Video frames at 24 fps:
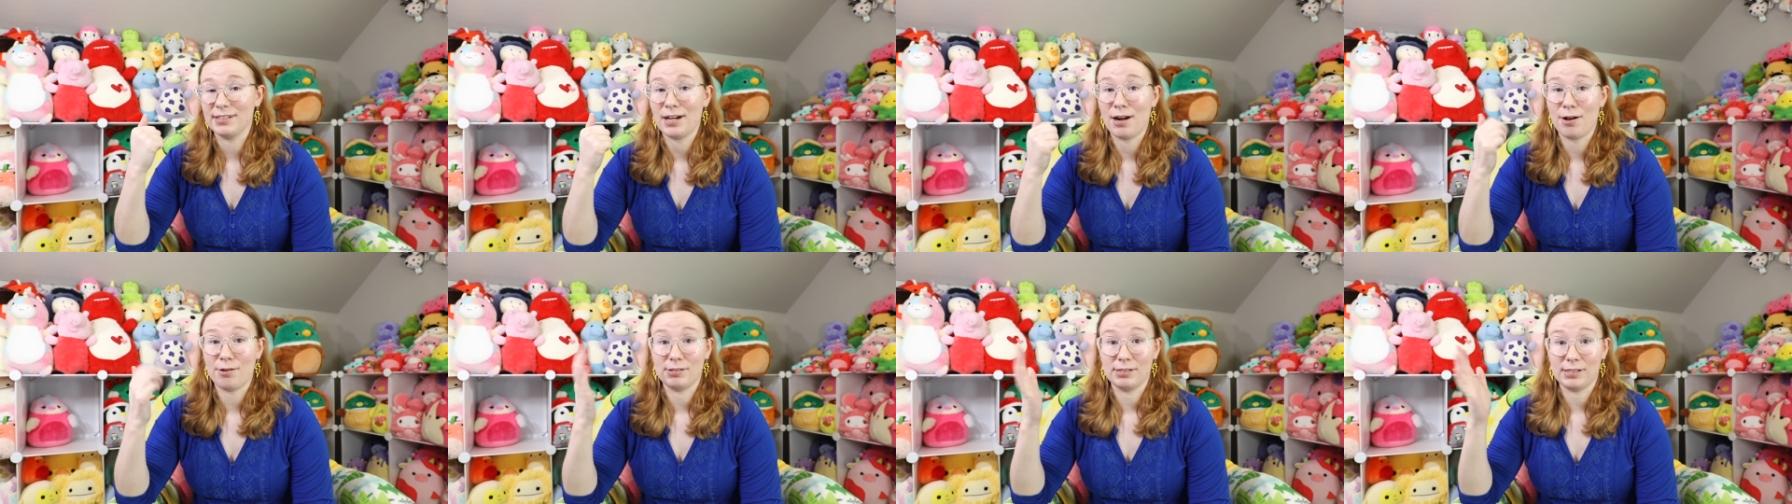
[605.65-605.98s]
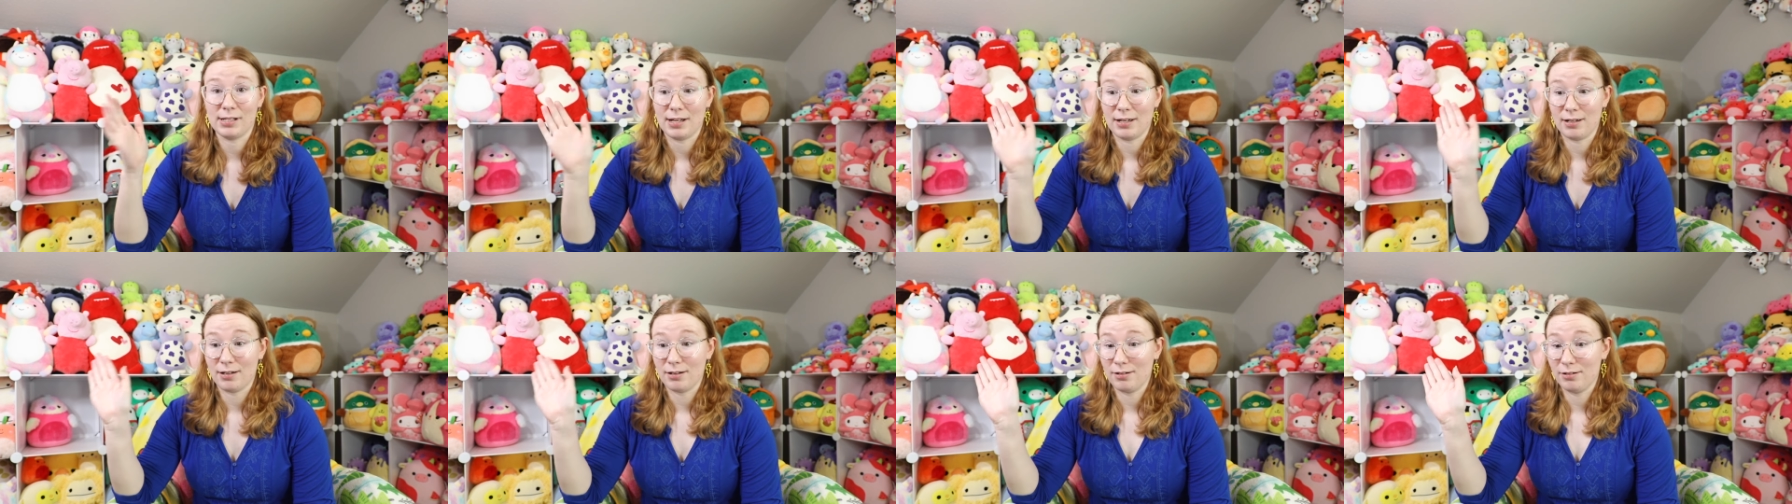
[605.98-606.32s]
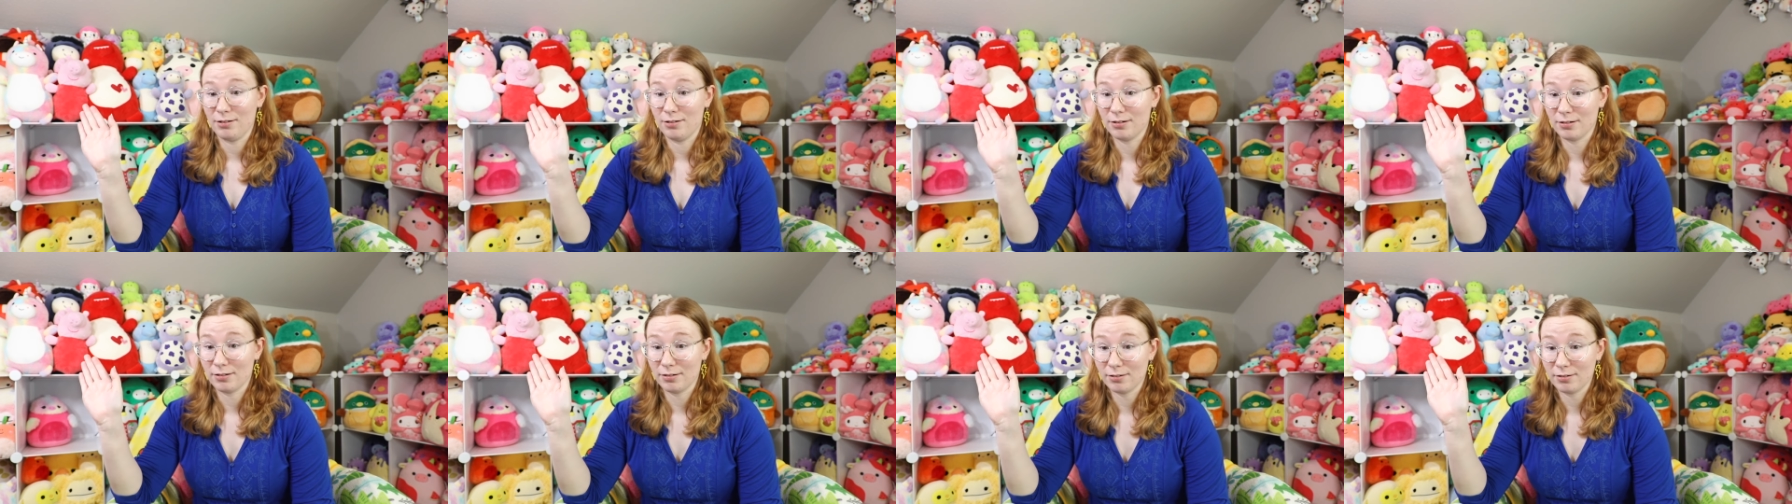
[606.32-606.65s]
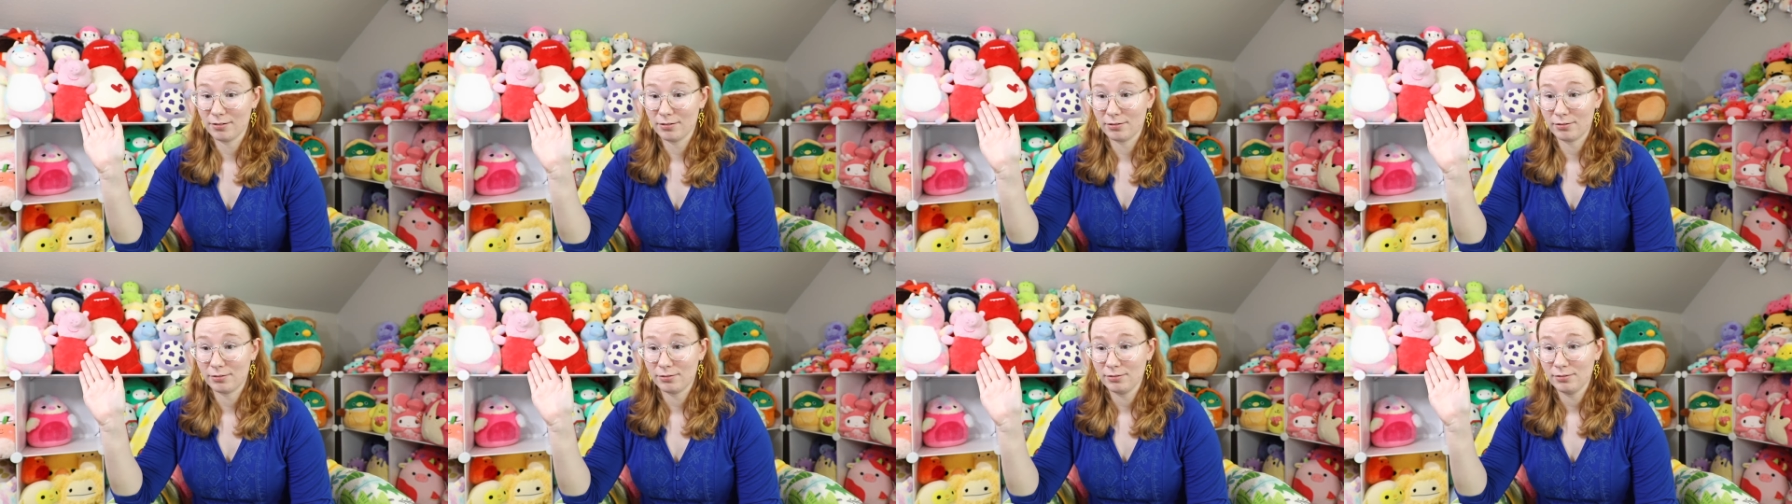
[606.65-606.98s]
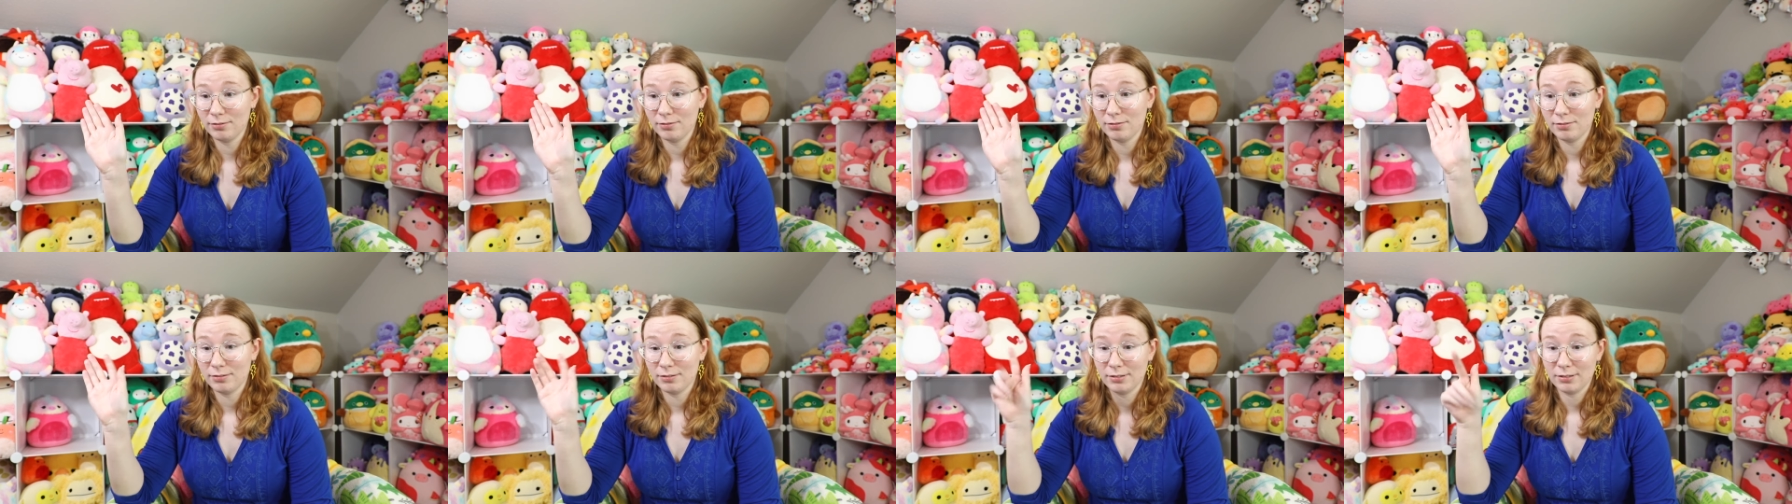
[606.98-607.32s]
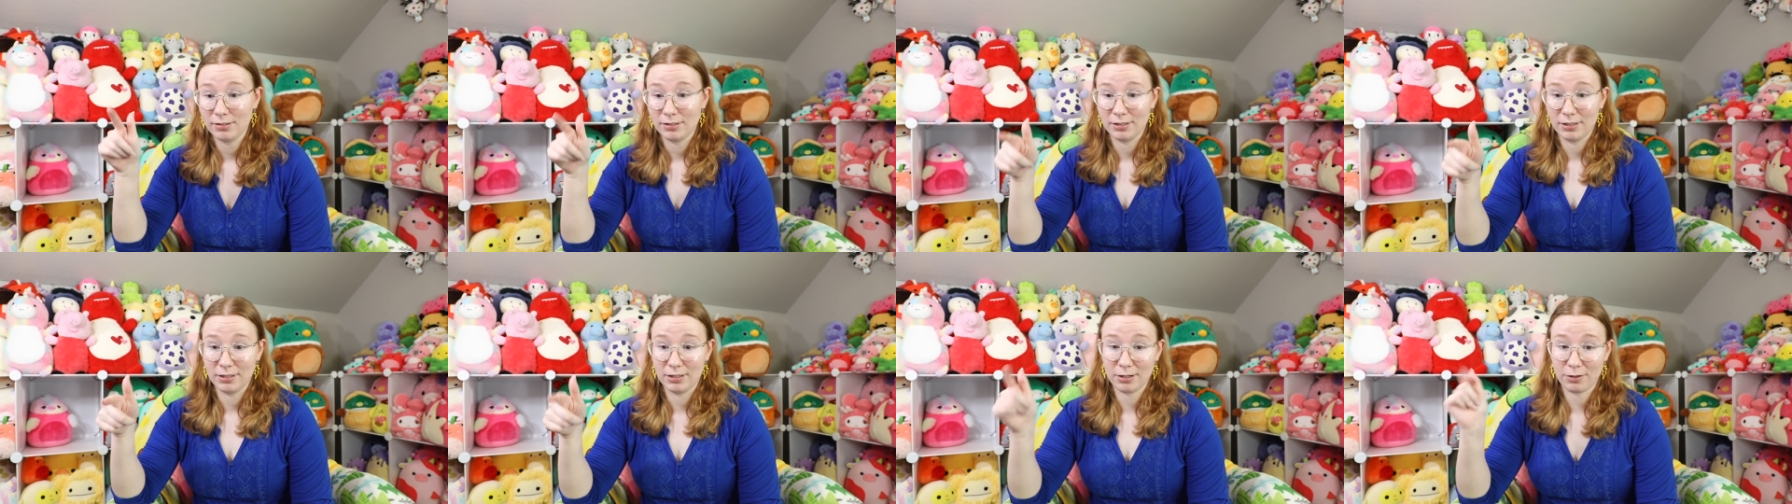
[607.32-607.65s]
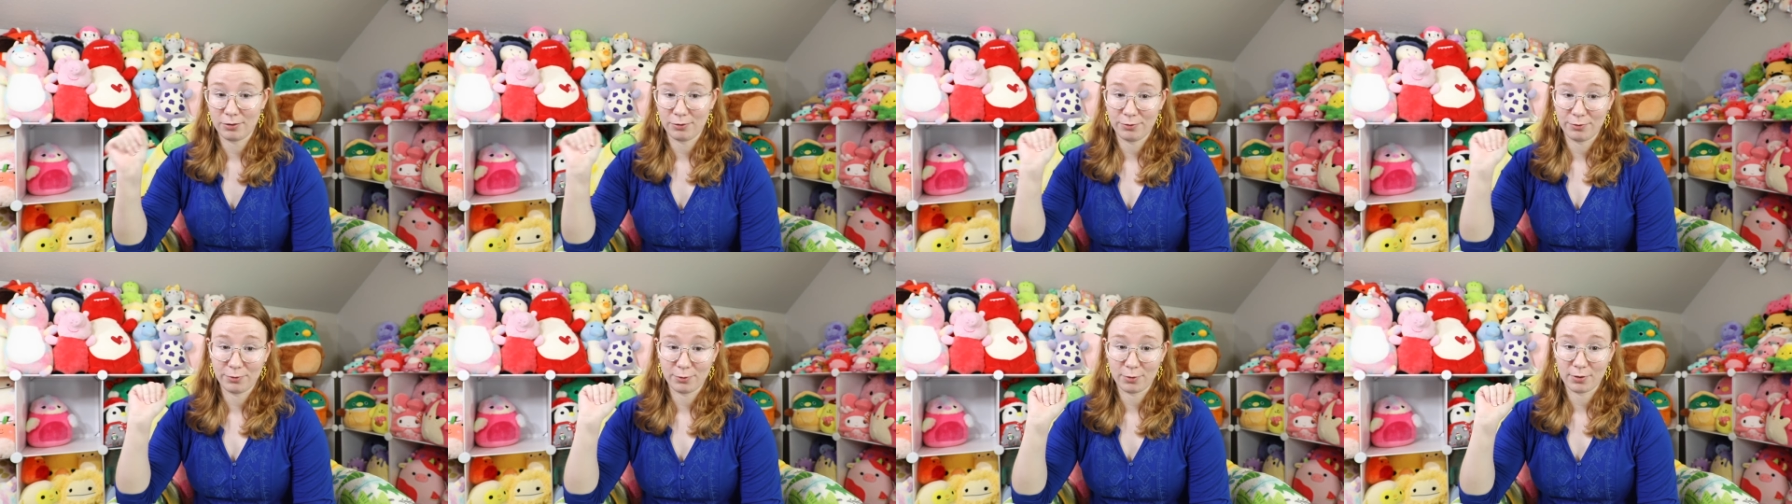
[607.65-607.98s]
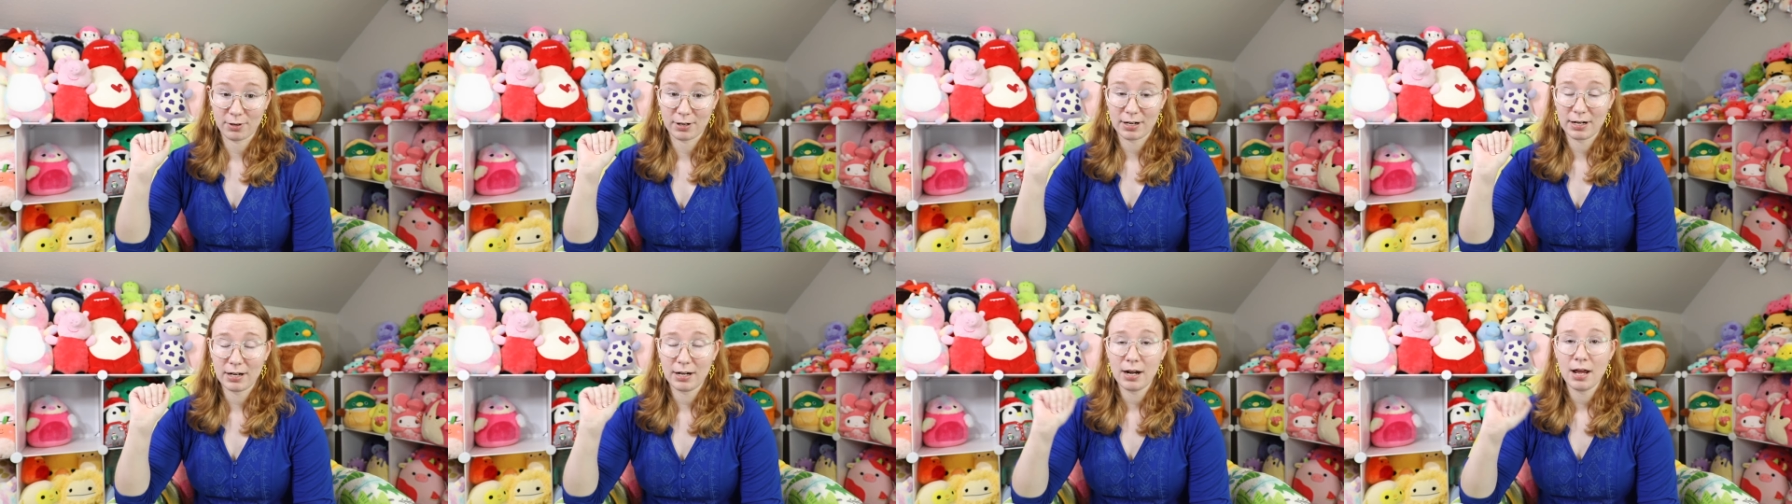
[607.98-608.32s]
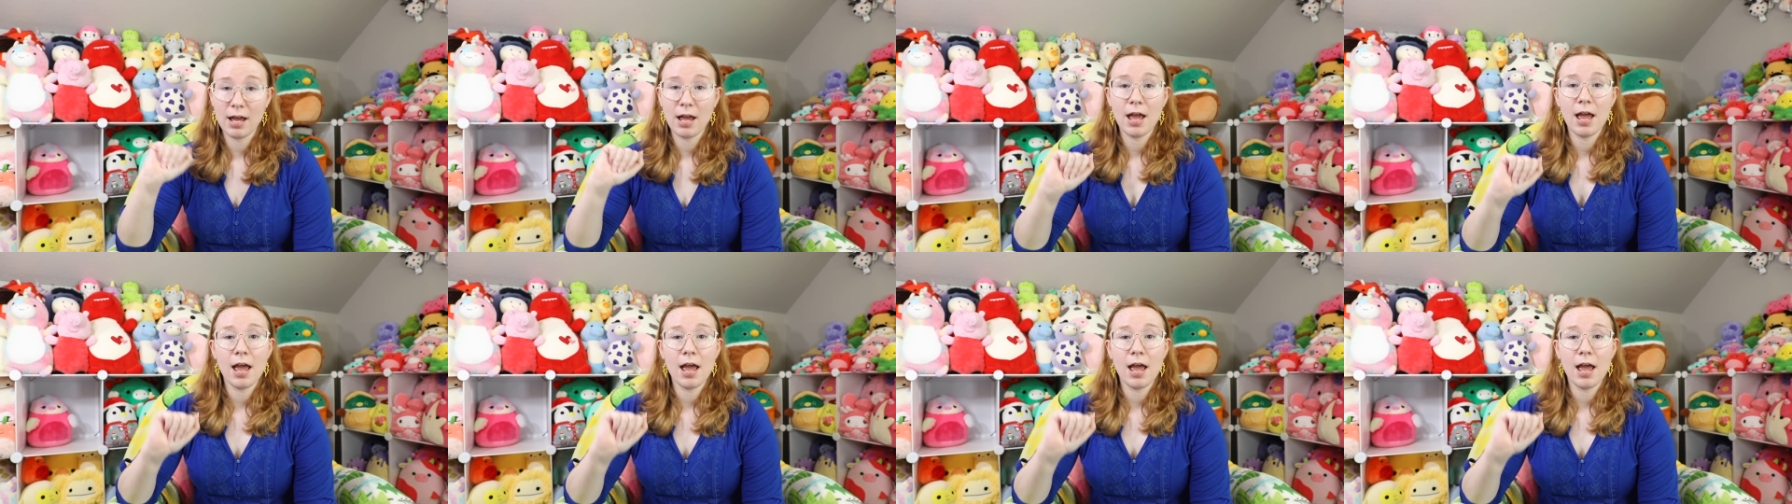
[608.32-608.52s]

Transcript: And I was like, girl, go for it.